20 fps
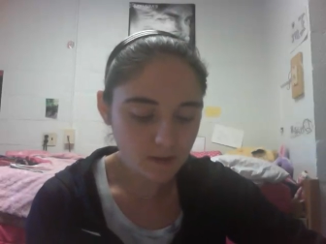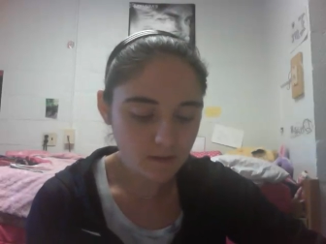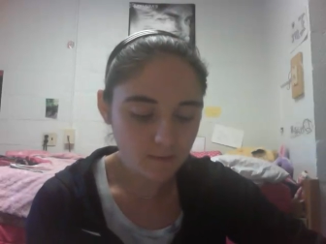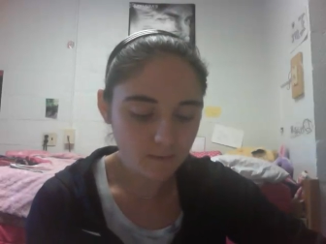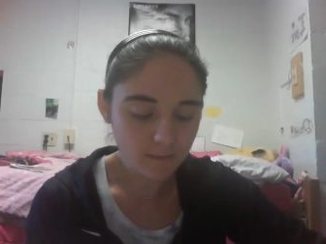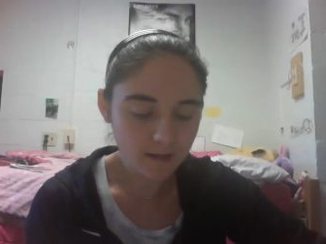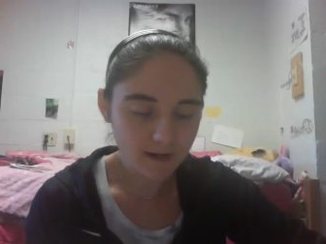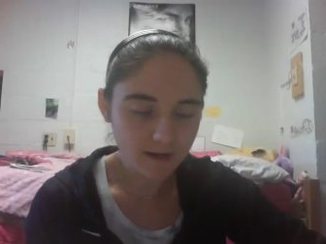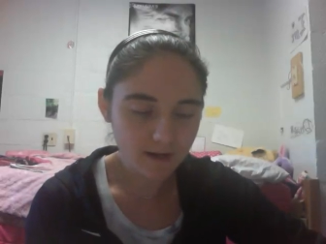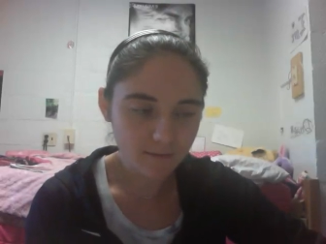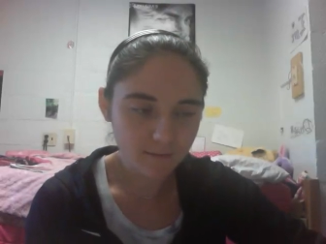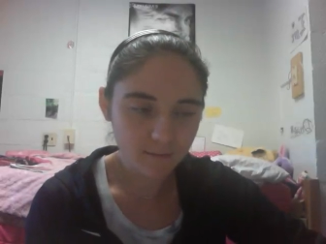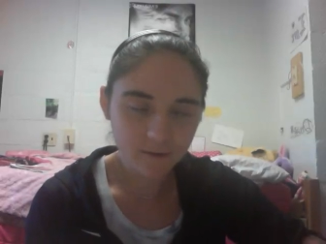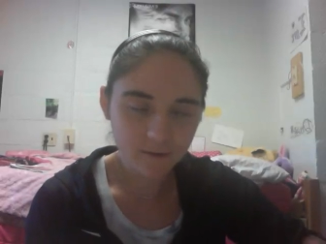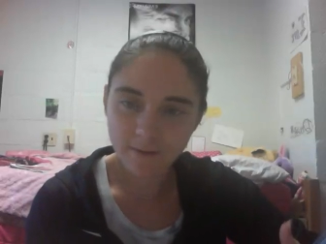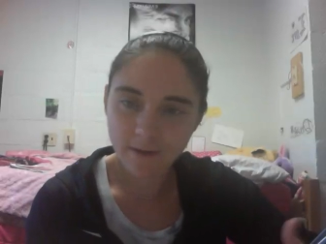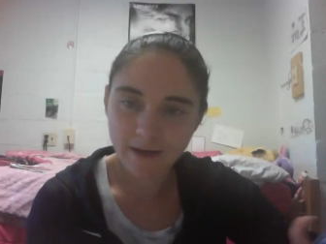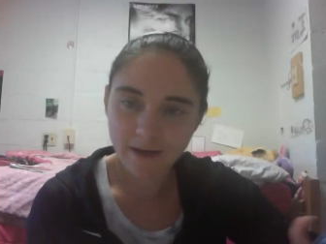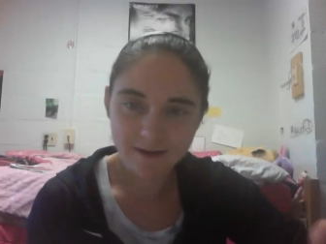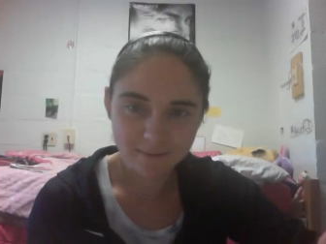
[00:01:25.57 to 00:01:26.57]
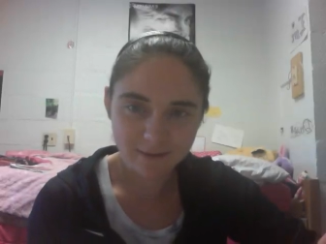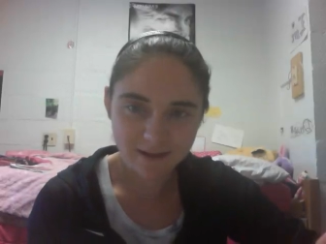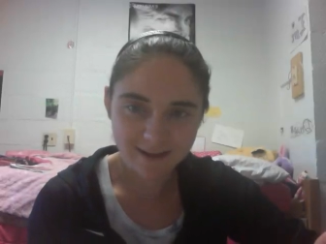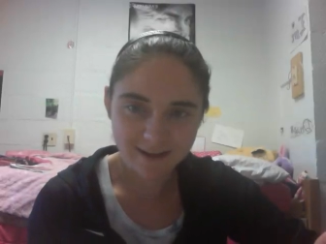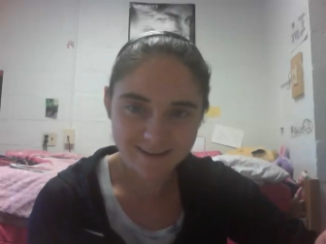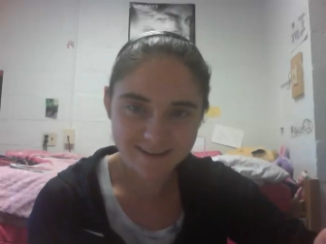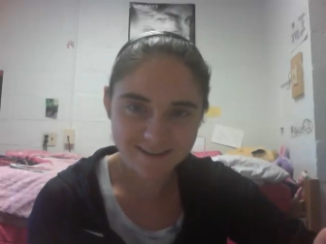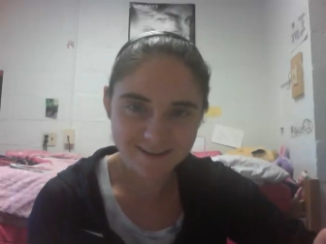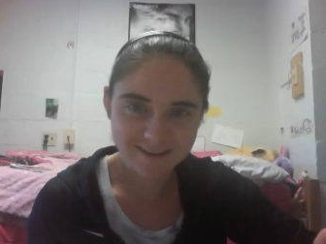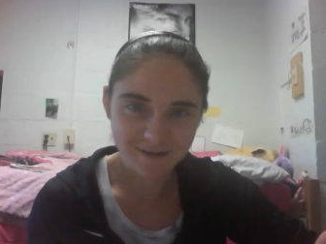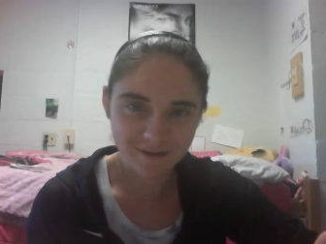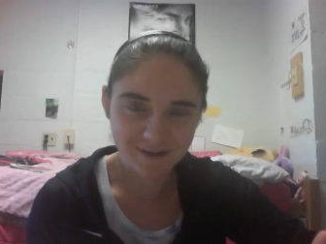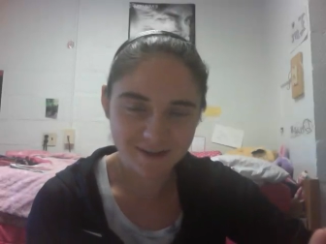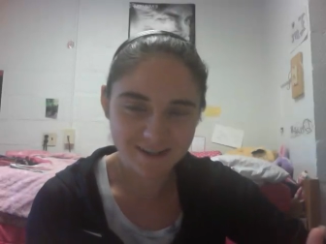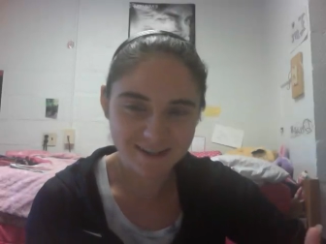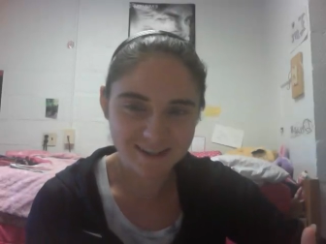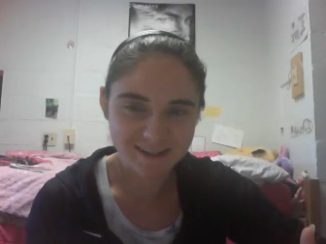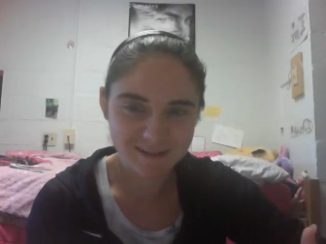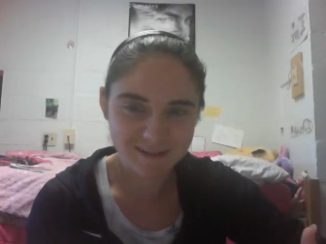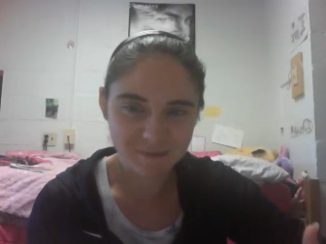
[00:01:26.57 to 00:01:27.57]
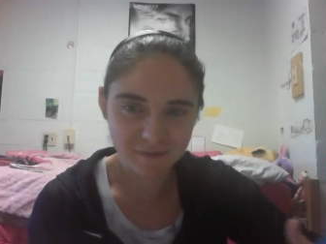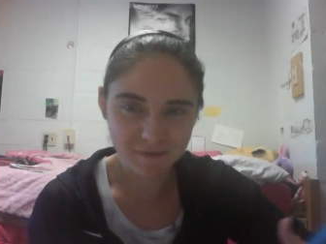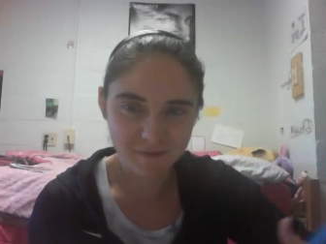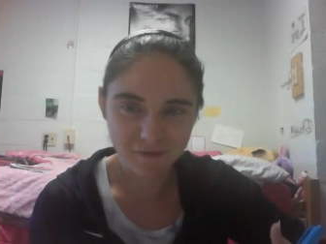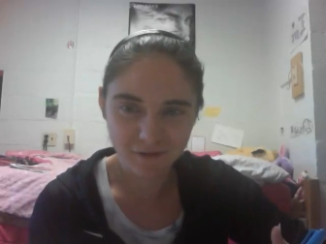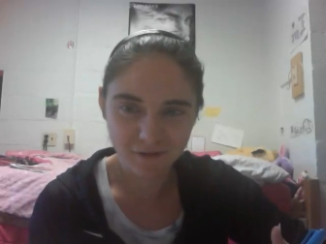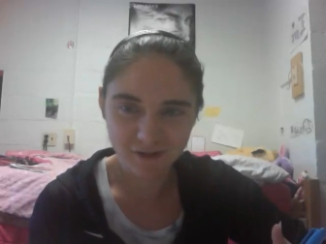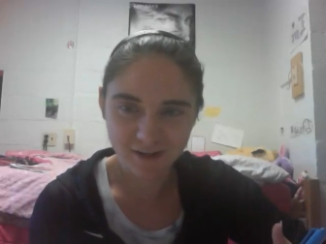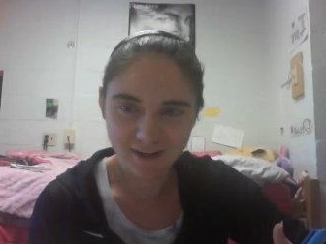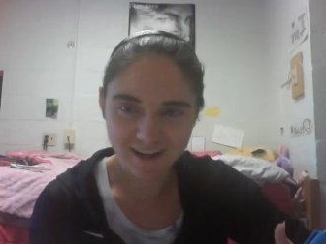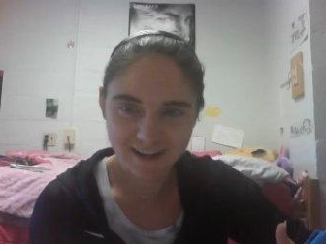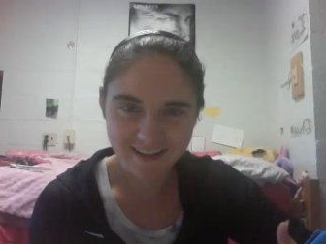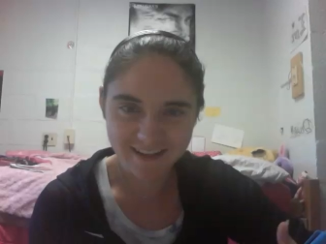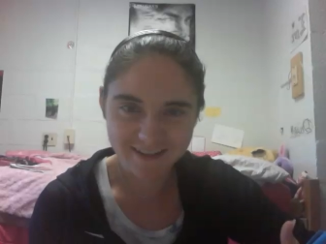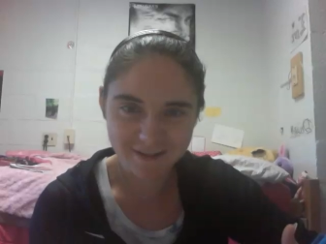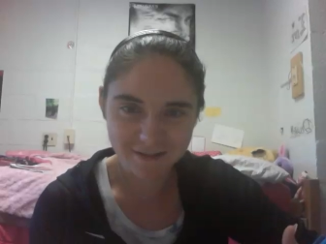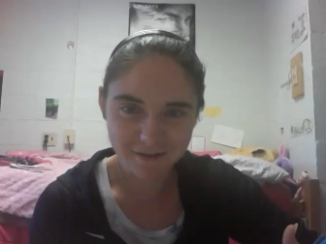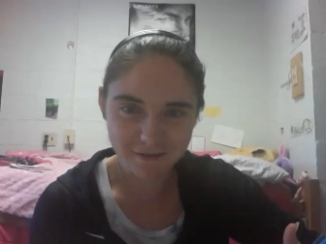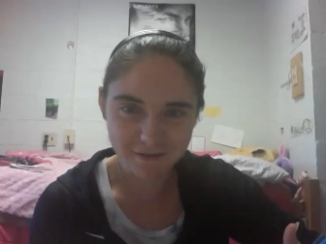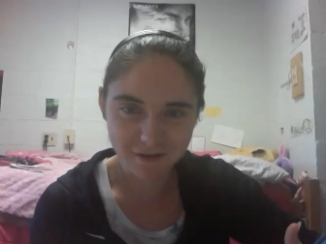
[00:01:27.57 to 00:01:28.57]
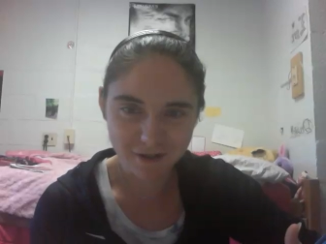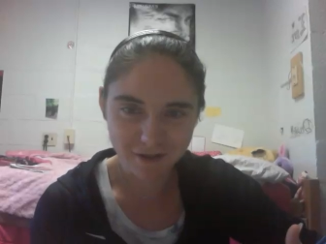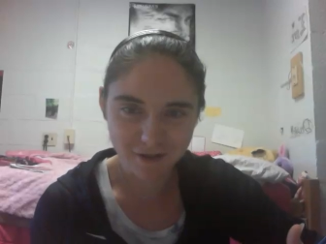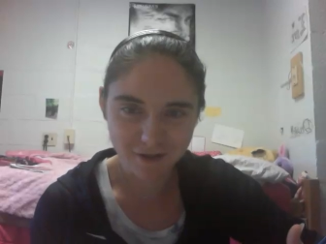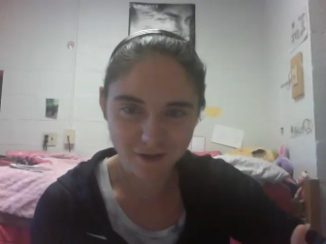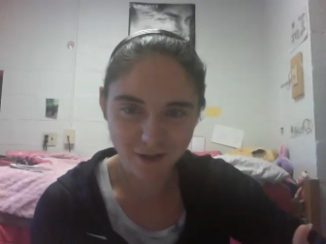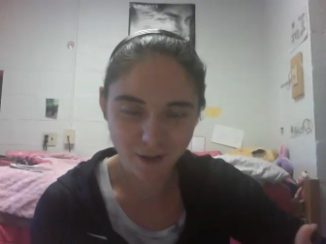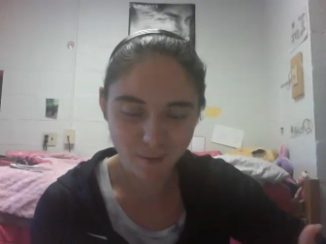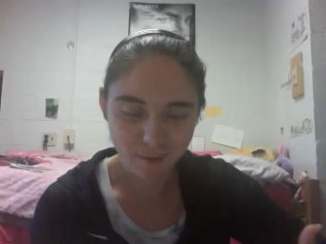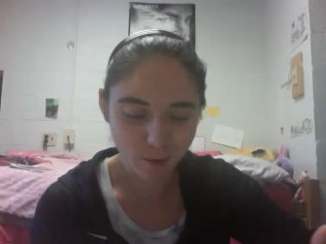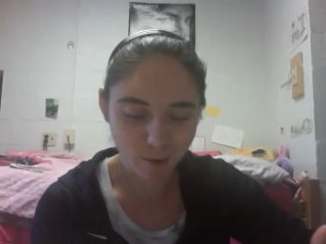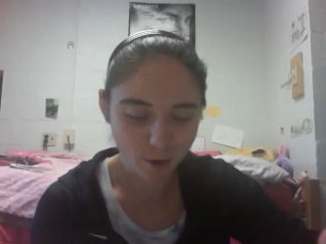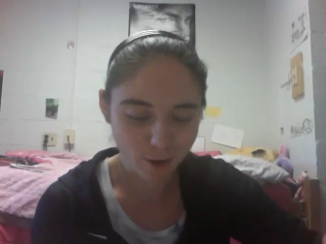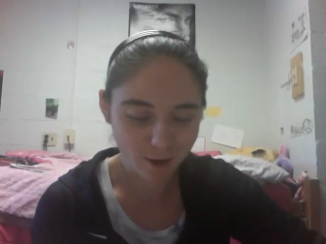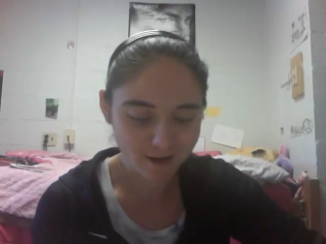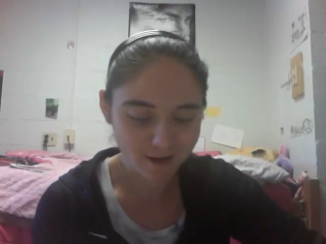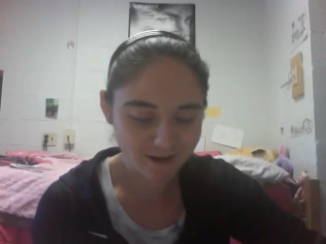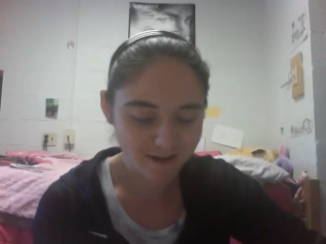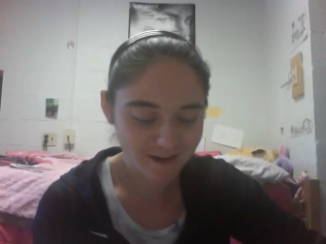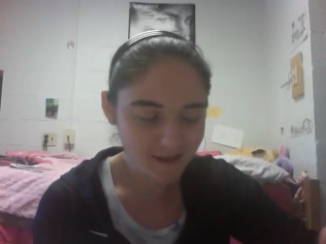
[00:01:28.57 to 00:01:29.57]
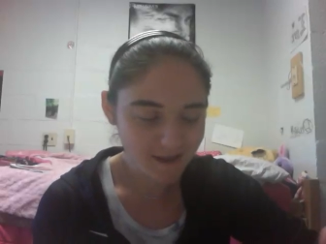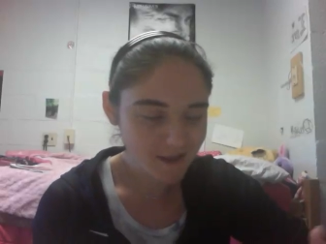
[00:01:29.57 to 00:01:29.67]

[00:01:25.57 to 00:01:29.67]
but I'm really bad at math, so I did this before I turned the video camera on.